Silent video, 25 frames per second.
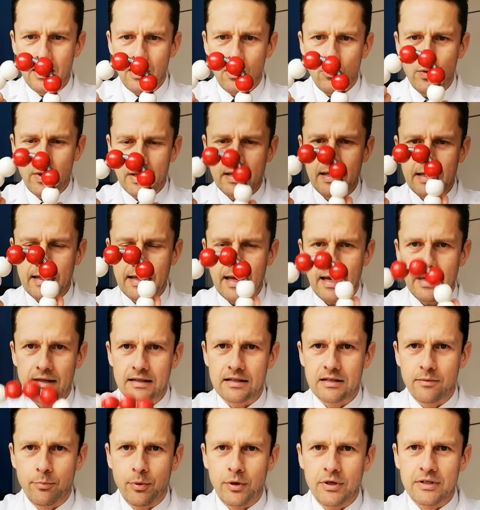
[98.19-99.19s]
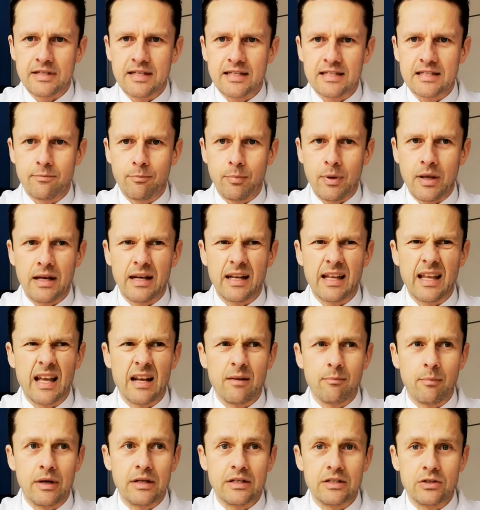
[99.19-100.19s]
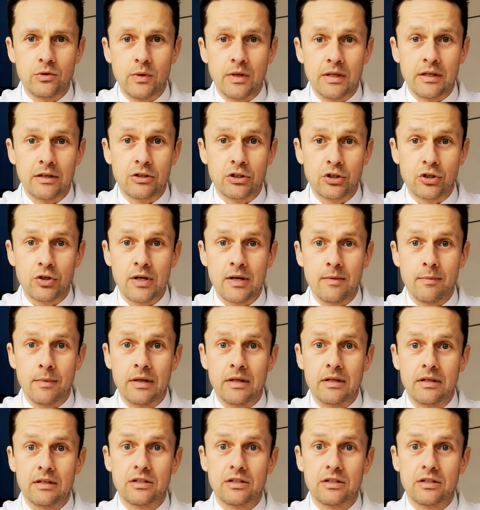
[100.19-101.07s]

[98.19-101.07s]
we can get it to participate again by doing a treatment.